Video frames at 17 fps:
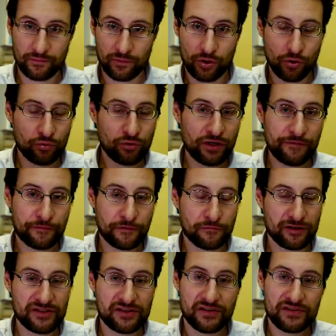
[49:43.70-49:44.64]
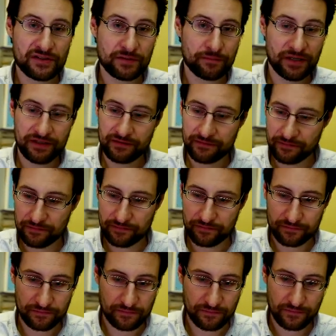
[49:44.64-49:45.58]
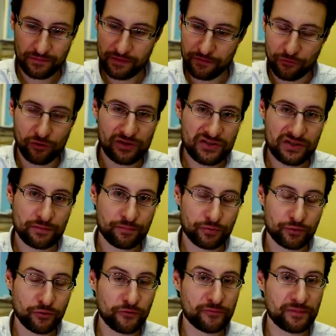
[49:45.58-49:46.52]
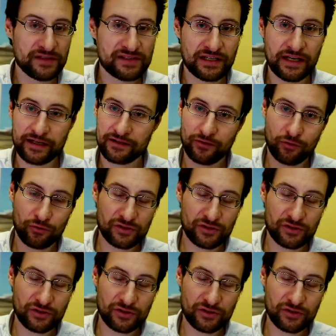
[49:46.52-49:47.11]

only for one system, but all the improvements, like